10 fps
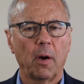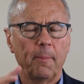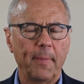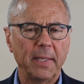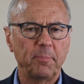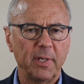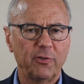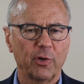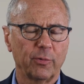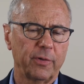might be
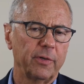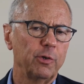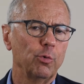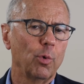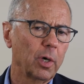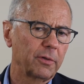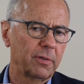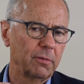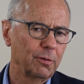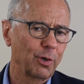children you want
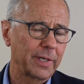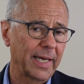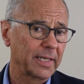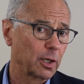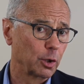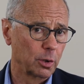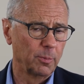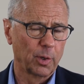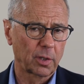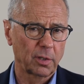to look at a little
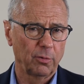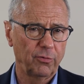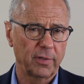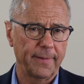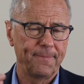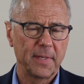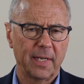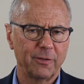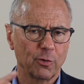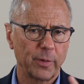more closely.
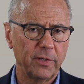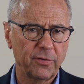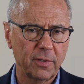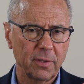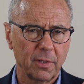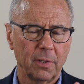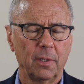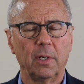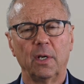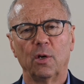And the reason?
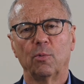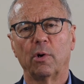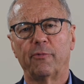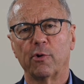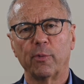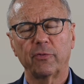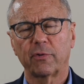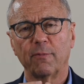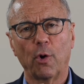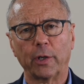Well, if you're risk
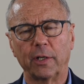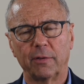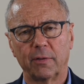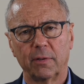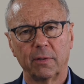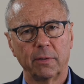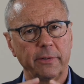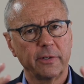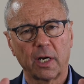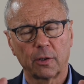avoidant,
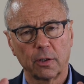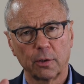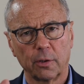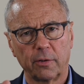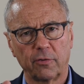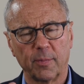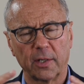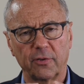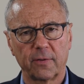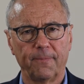you're not going to learn as
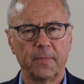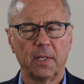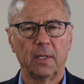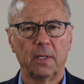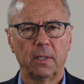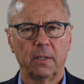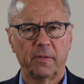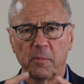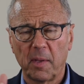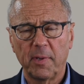much.
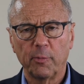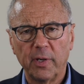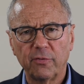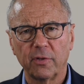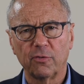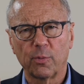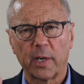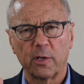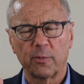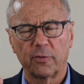There may be reasons why
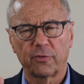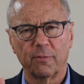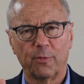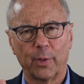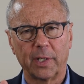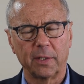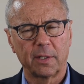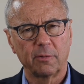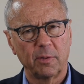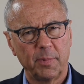you're risk avoidant
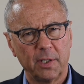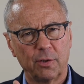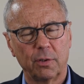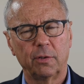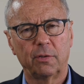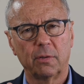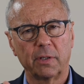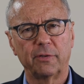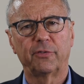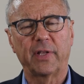that would be good to
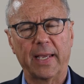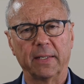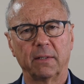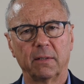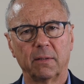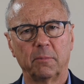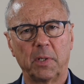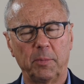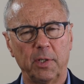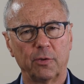understand.
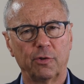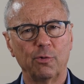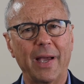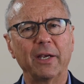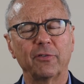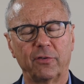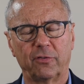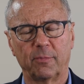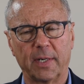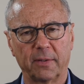Maybe you're too
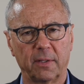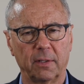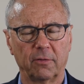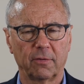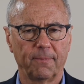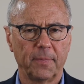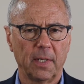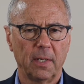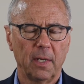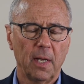anxious about things.
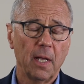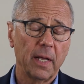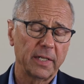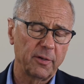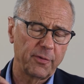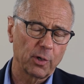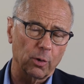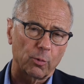And if you're a